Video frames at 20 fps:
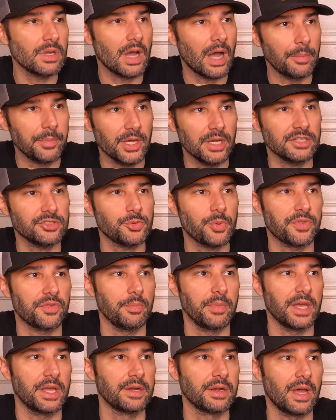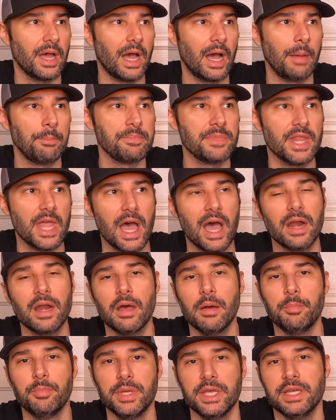I'll be honest with you, man, I'm not
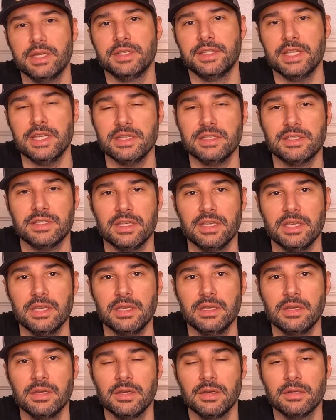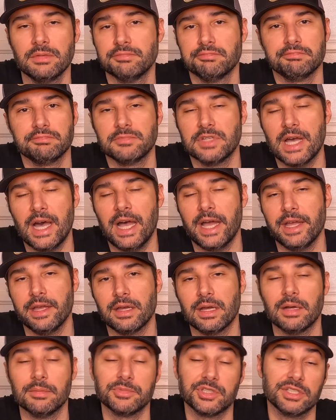a big DC guy.
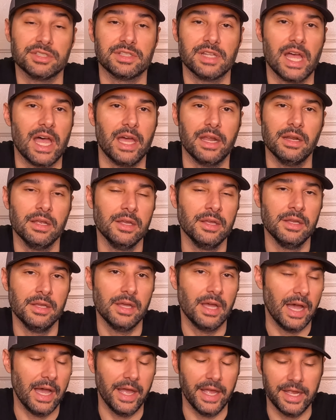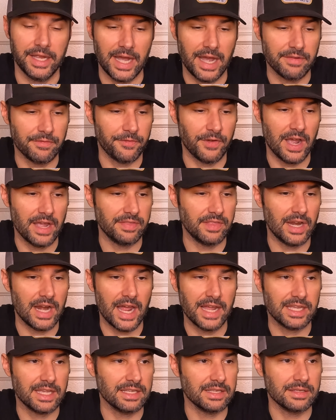I'm just not. I find that
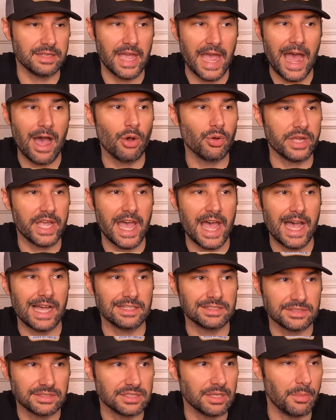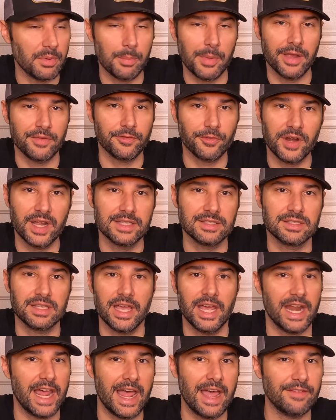I can outcast some of my friends
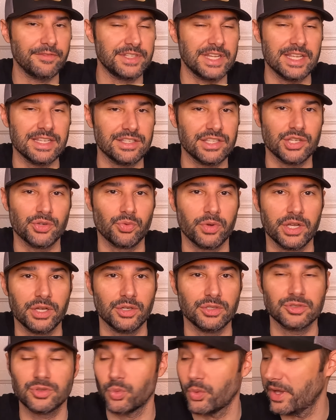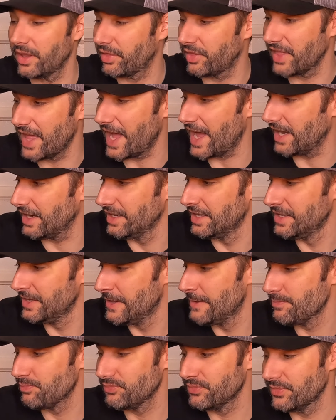that have DC reels with that
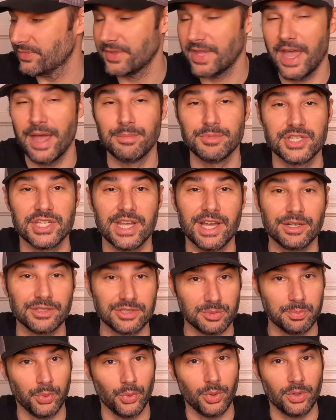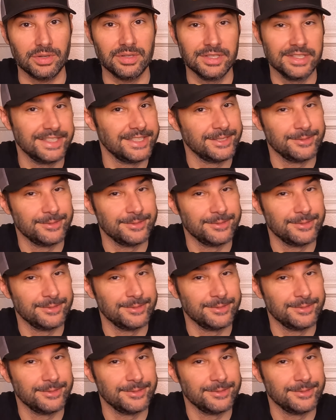MGL spool.